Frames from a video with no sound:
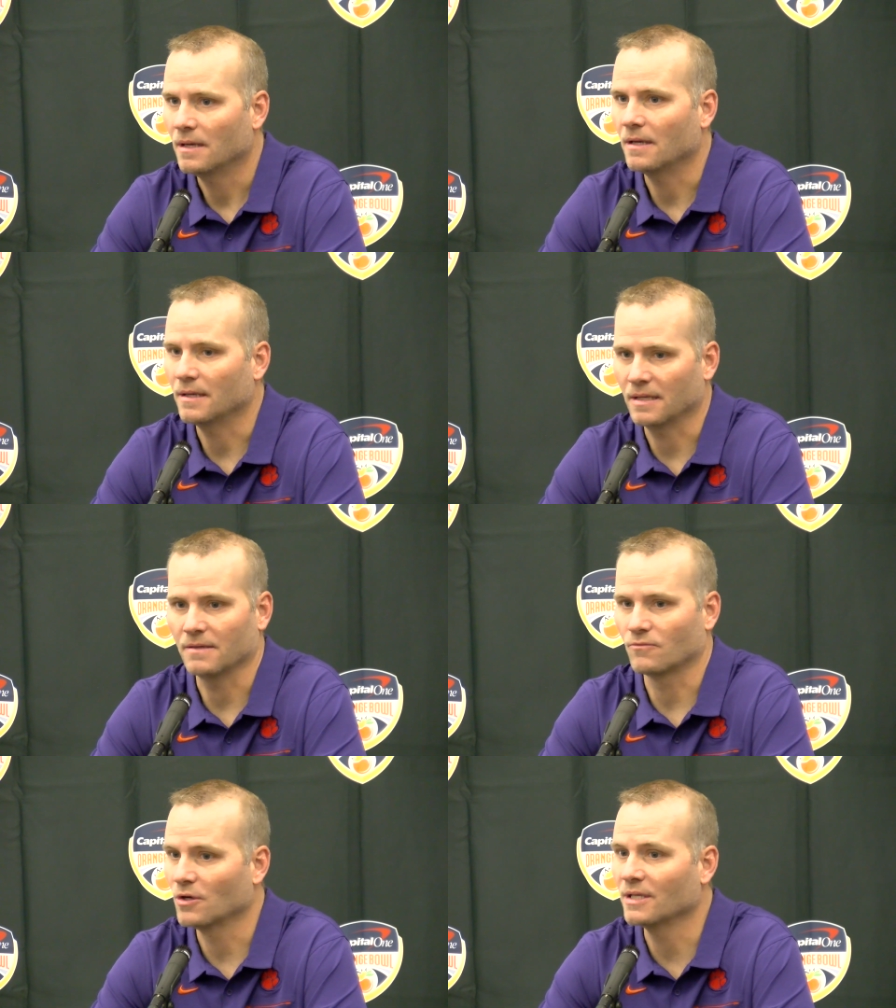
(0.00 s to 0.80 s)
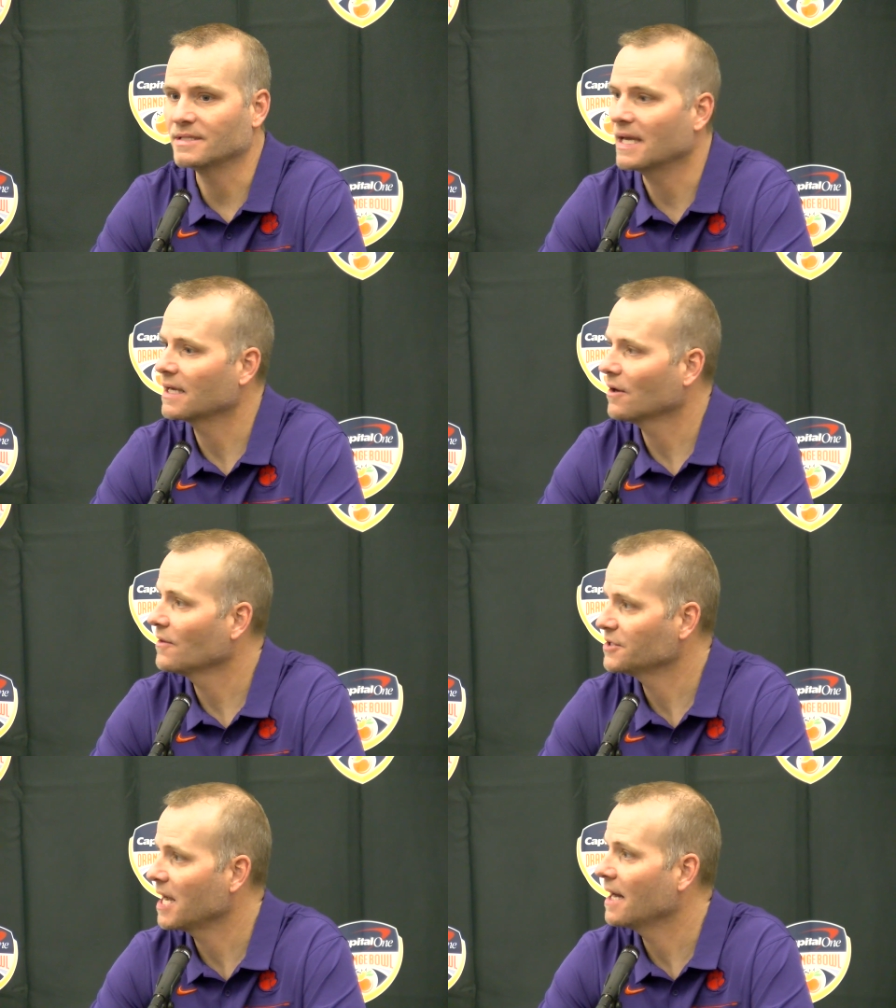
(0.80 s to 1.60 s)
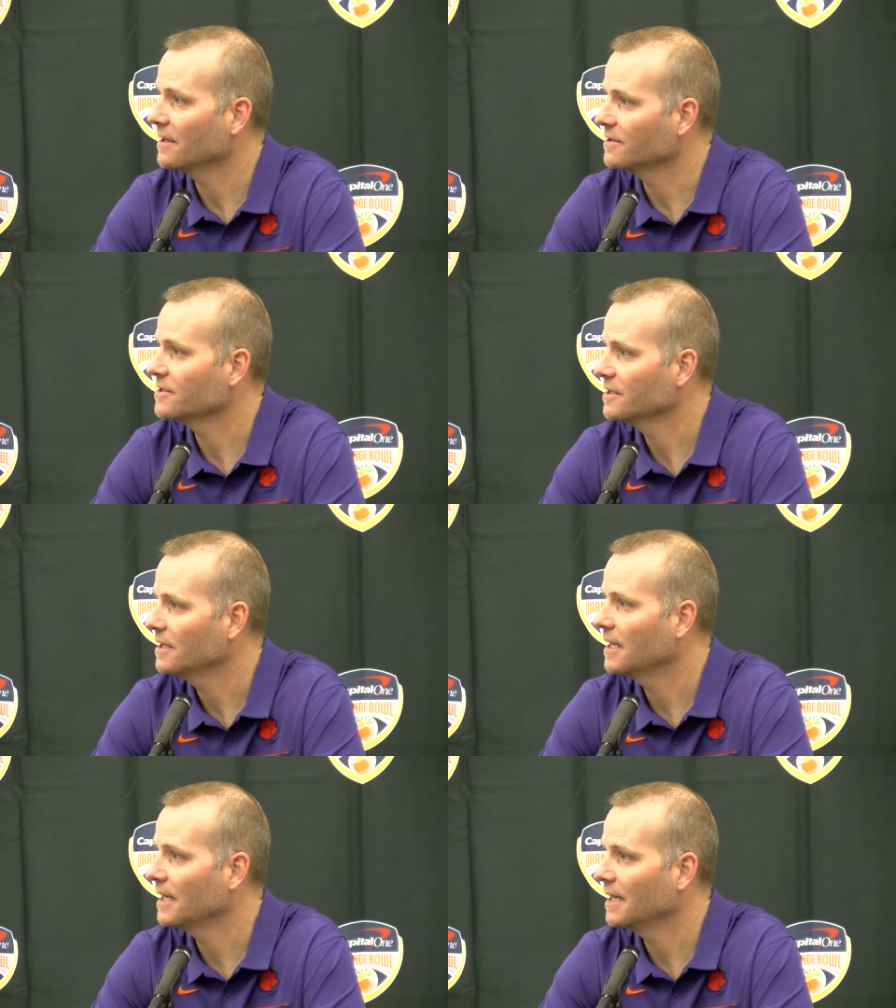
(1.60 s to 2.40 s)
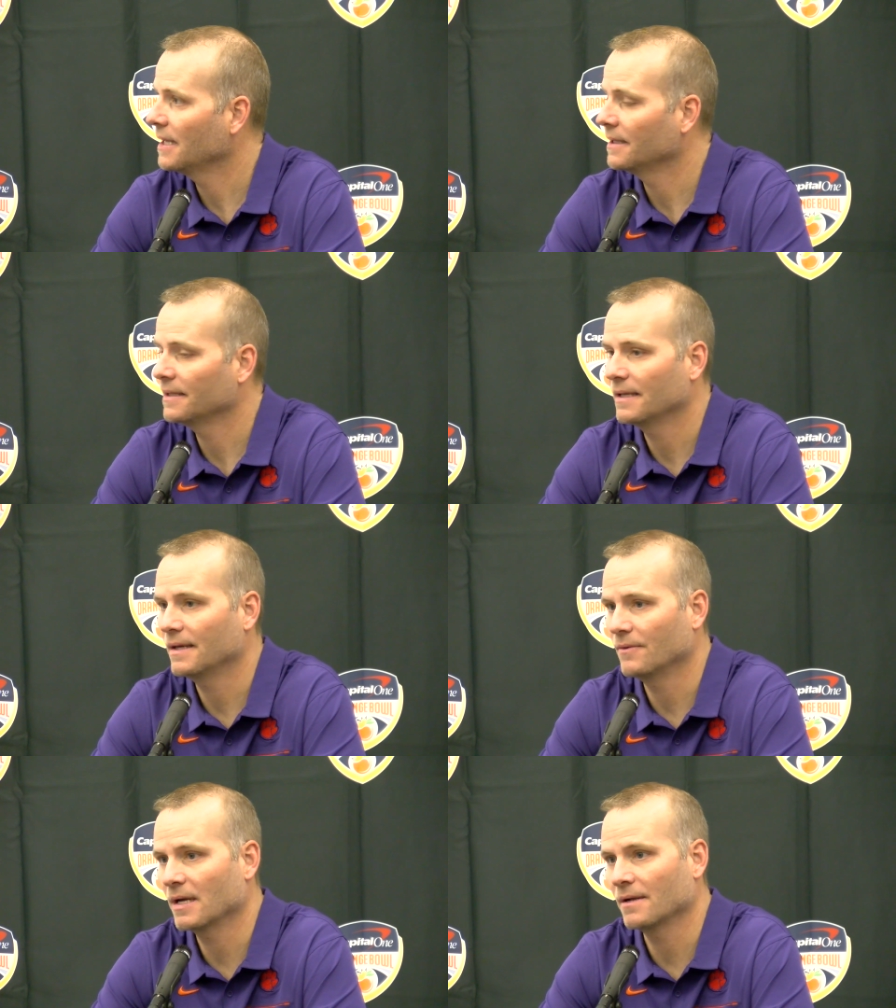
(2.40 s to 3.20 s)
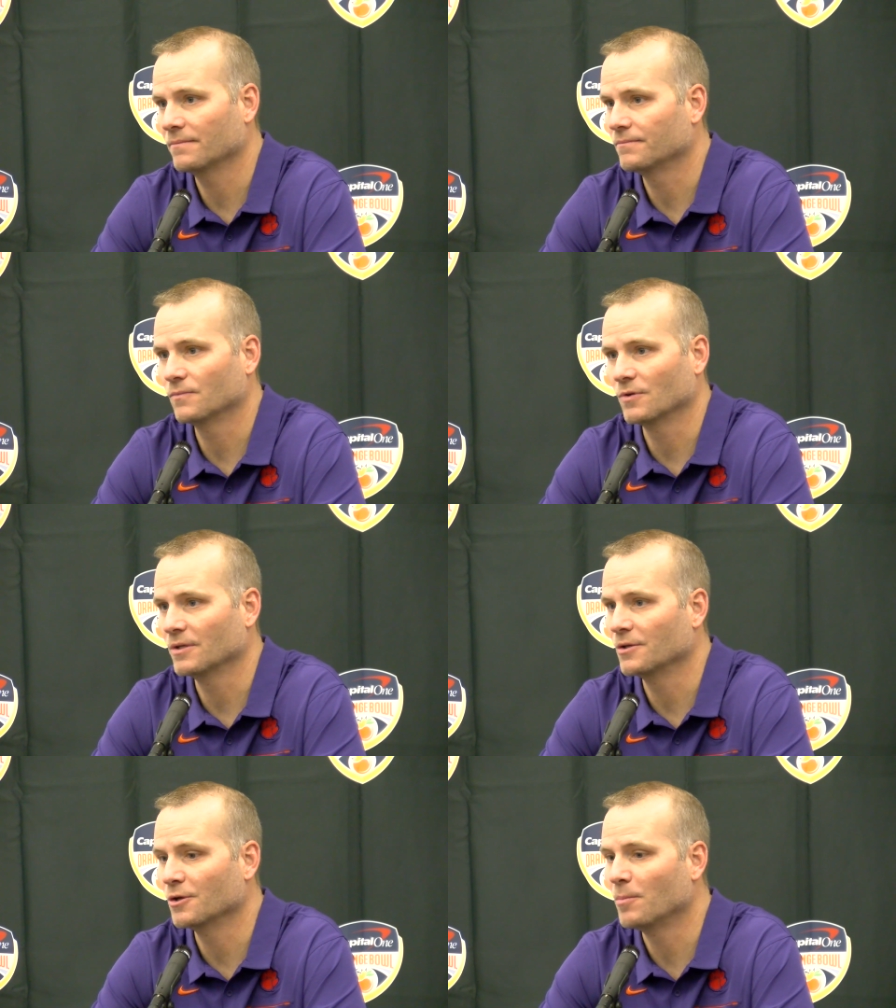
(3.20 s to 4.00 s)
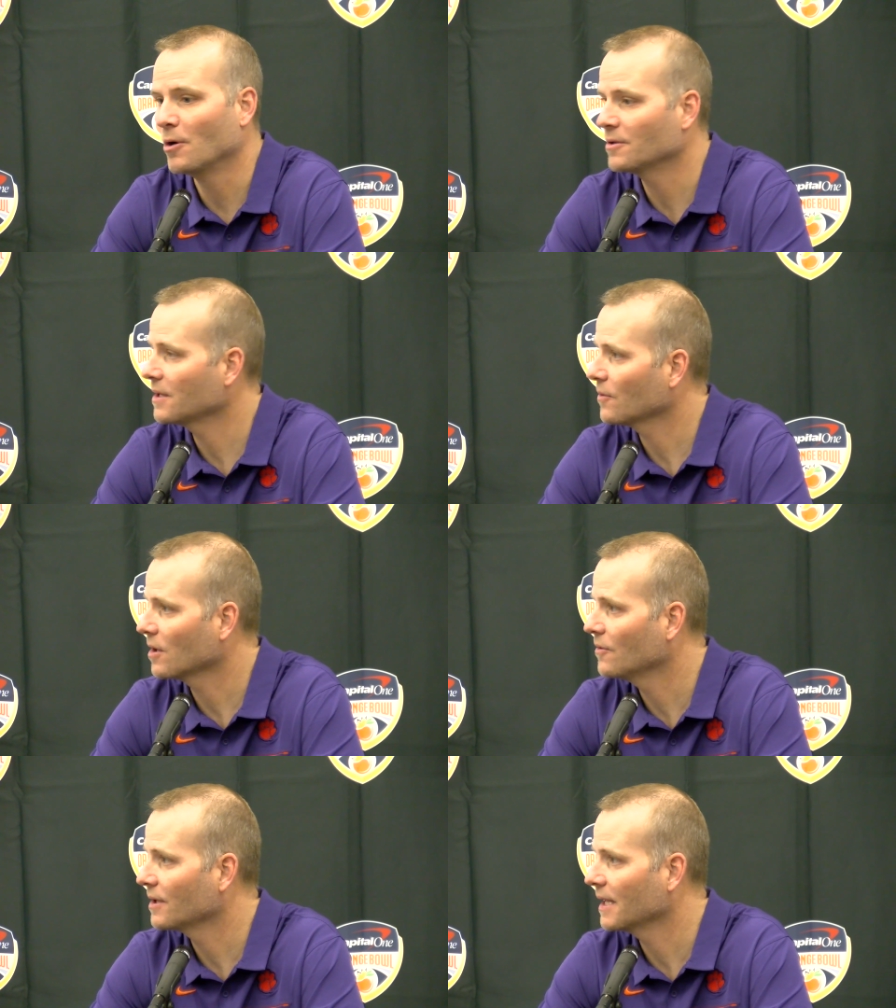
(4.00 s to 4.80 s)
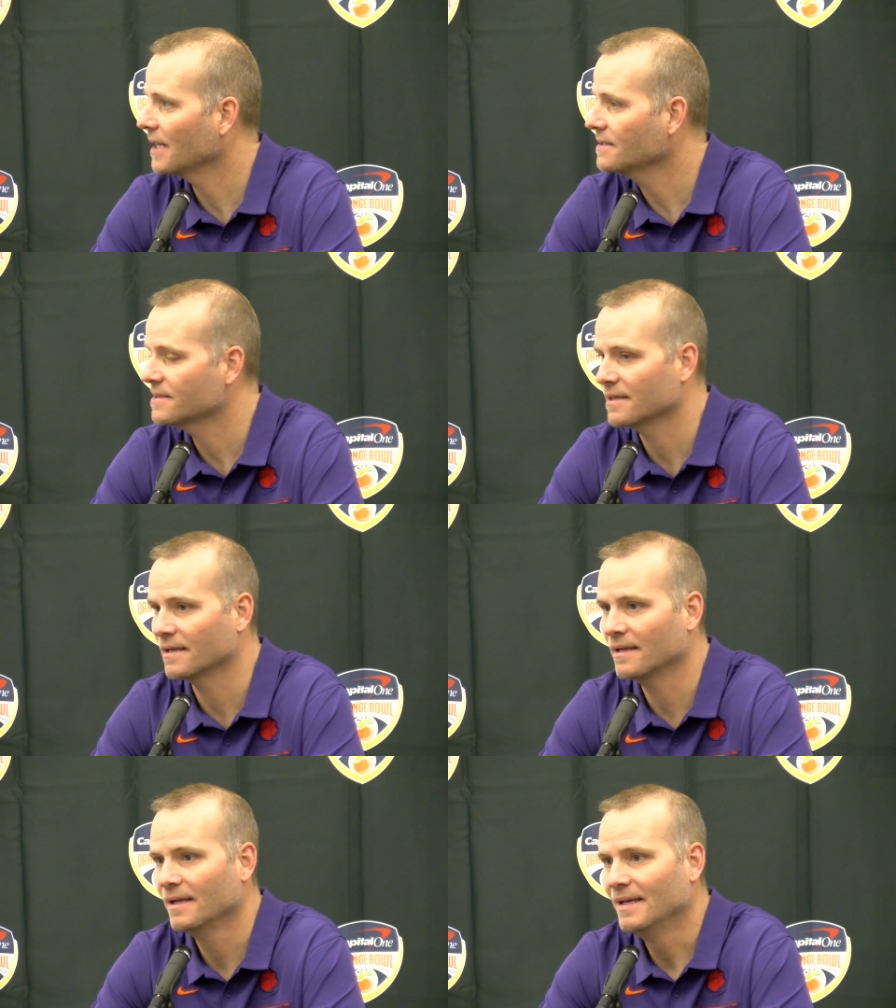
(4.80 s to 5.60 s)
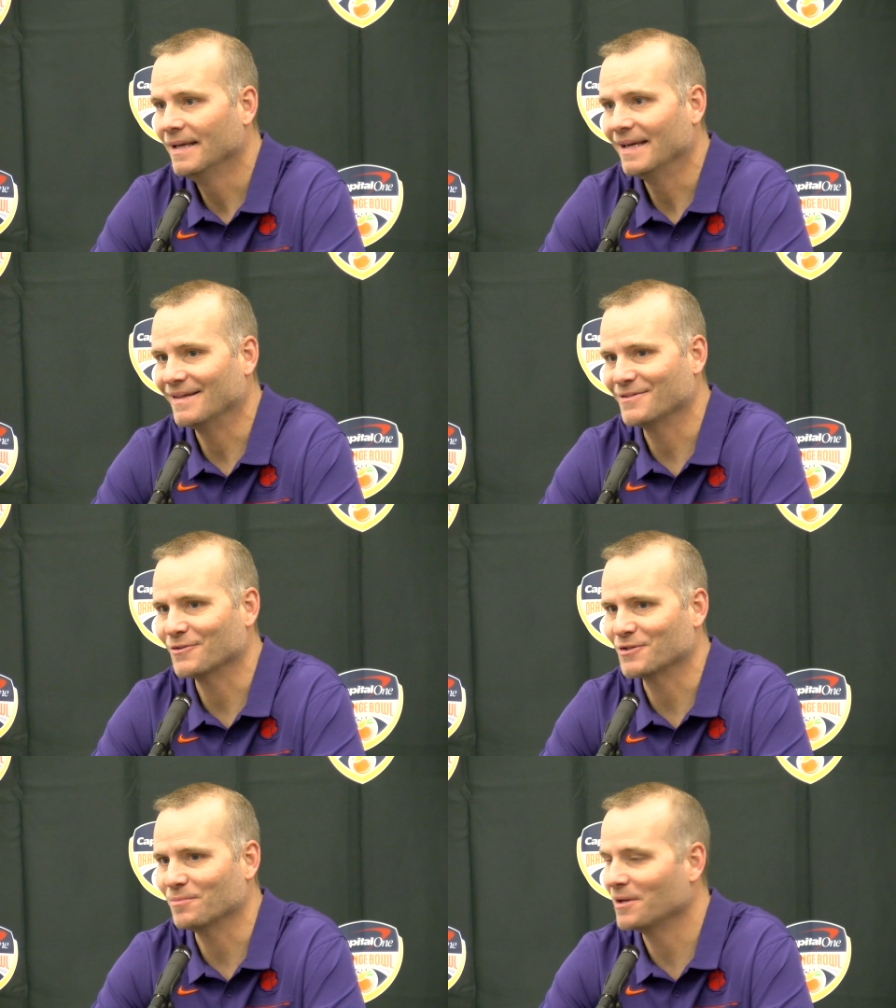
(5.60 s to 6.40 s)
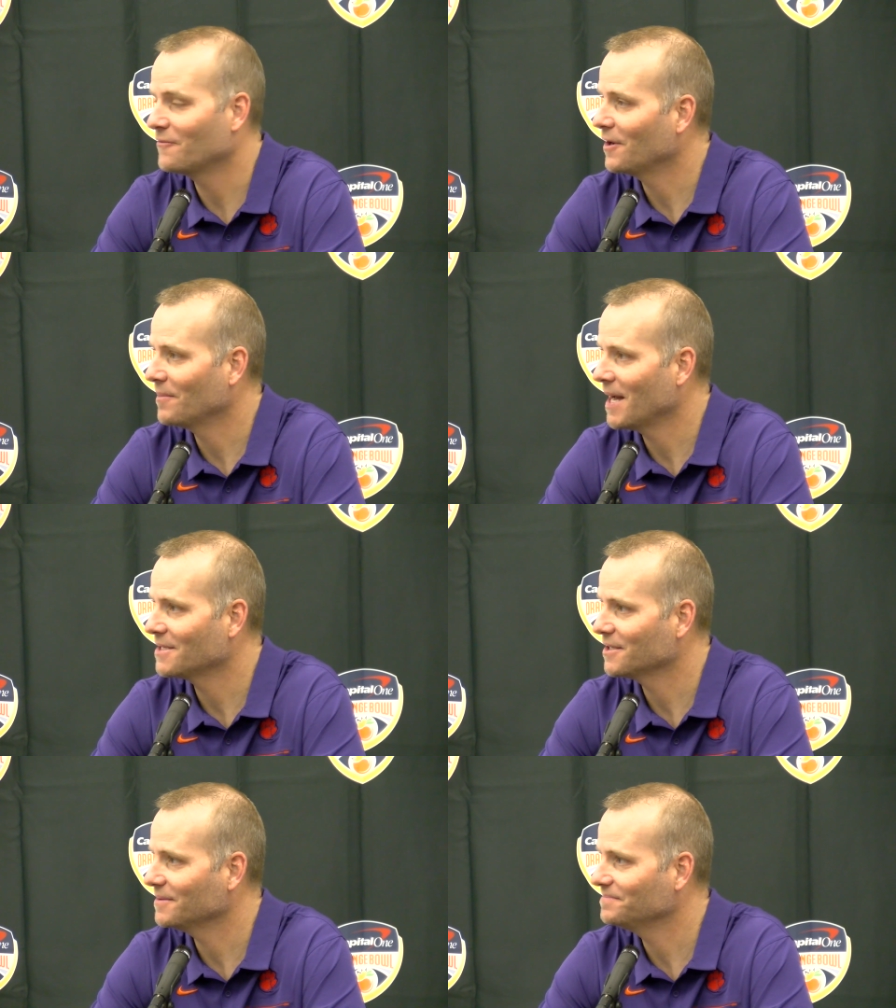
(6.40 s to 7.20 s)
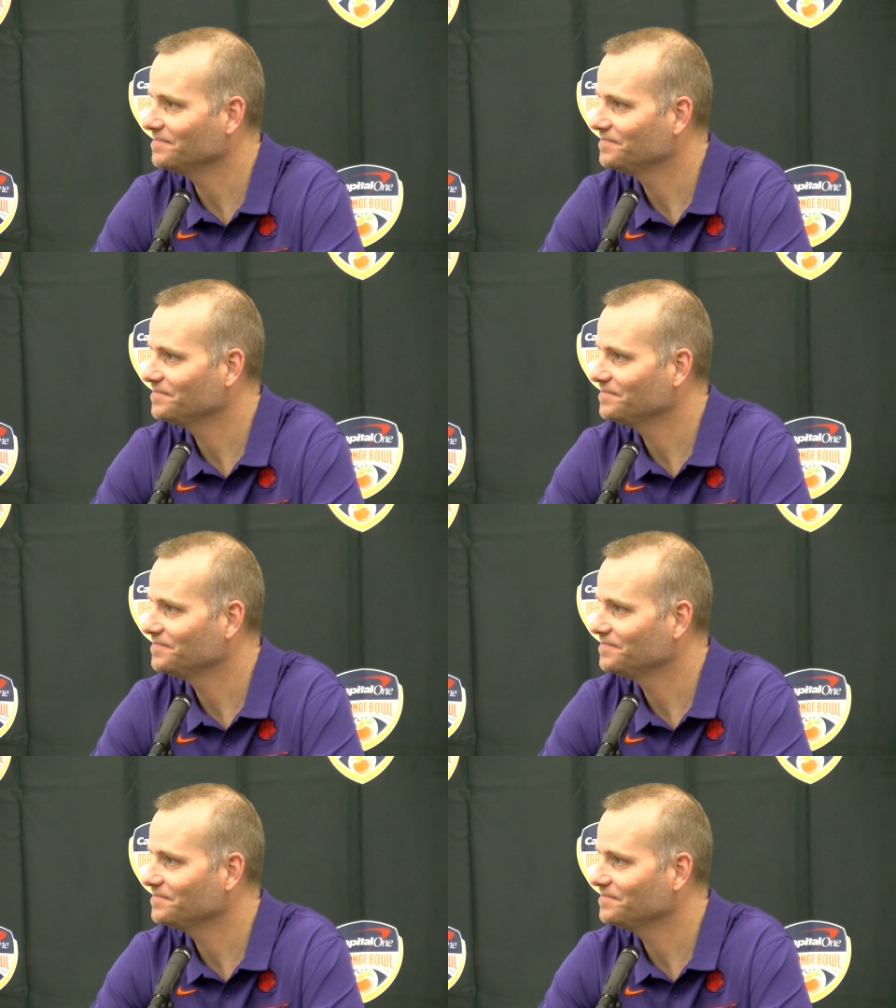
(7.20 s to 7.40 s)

it really taking on the challenge, and we got a really good opponent that we're going against, and so it's going to be a fun matchup.